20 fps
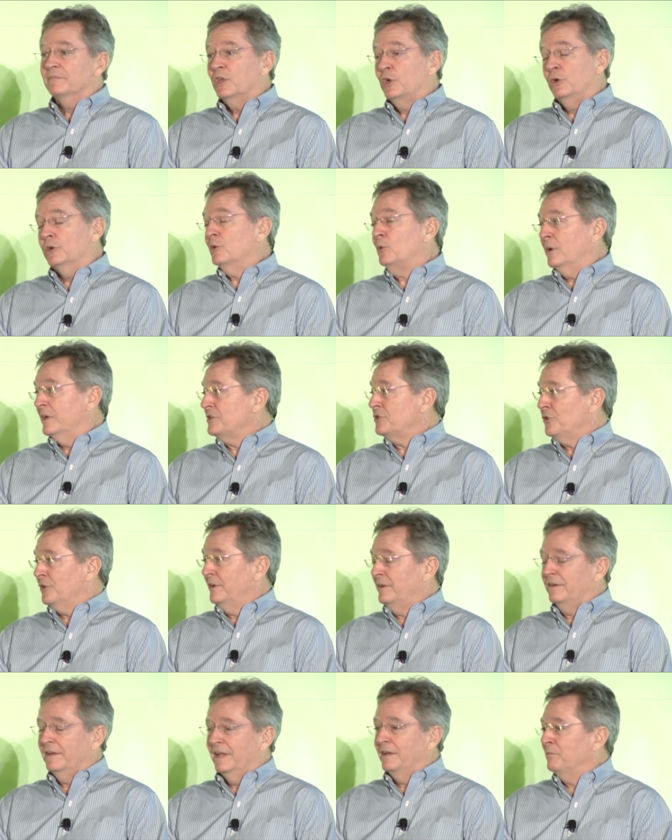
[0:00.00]
Good
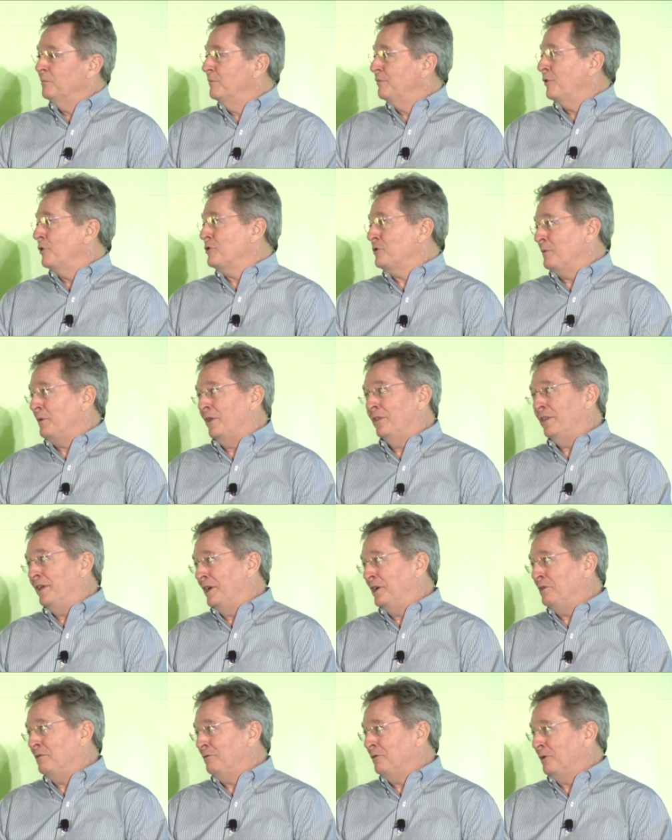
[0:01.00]
question. And first of all,
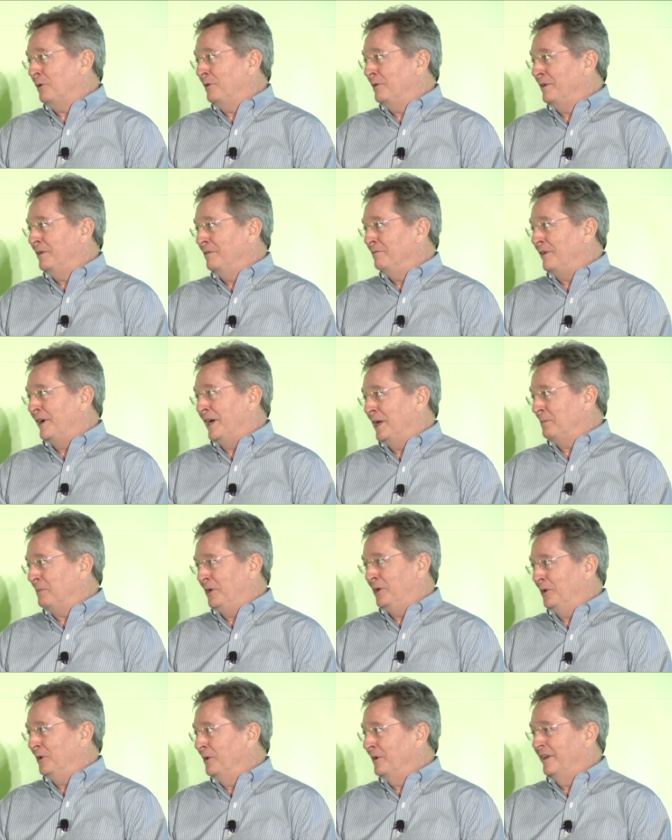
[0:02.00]
thank you for inviting me
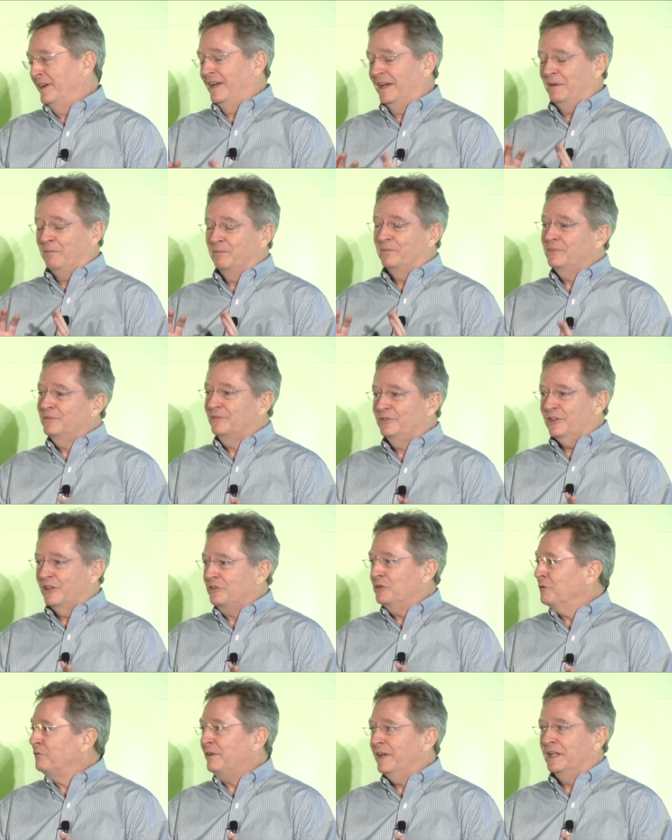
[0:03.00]
here. And I'm
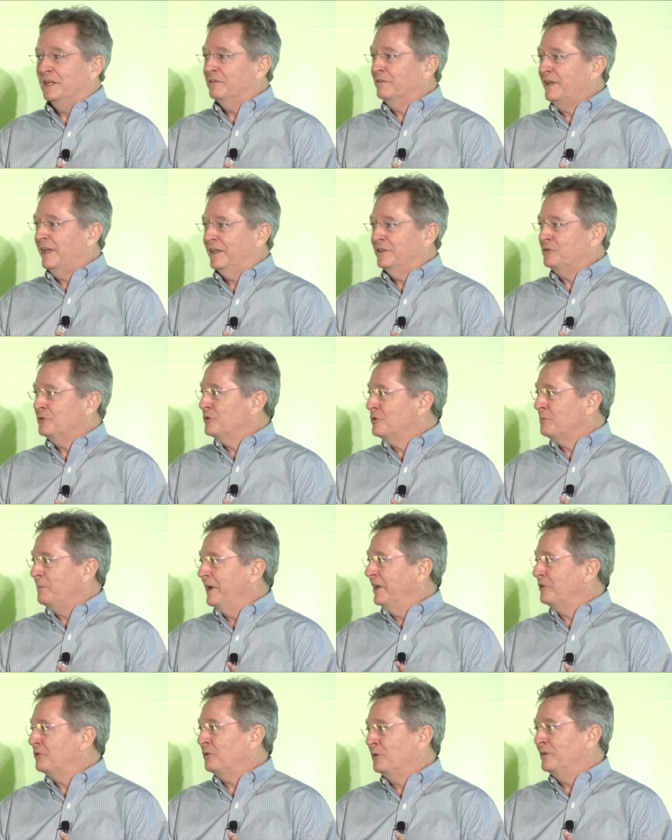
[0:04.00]
such a fan of Cancer
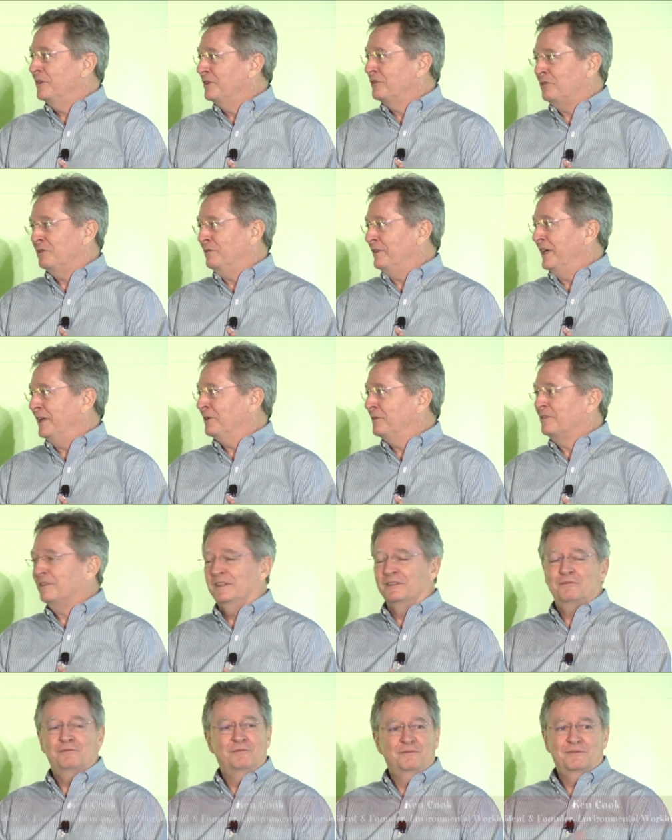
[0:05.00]
Schmancer in this event.
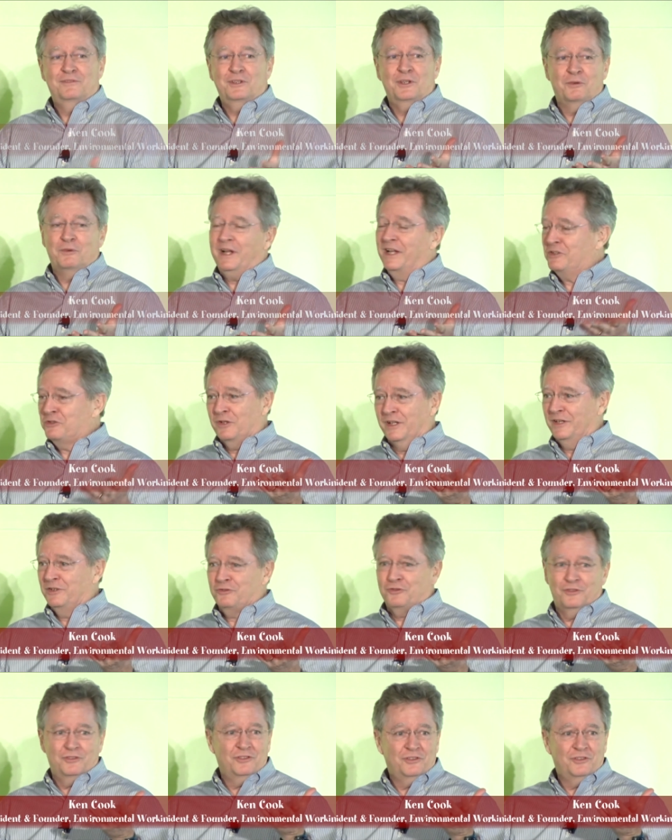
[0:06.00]
And congratulations.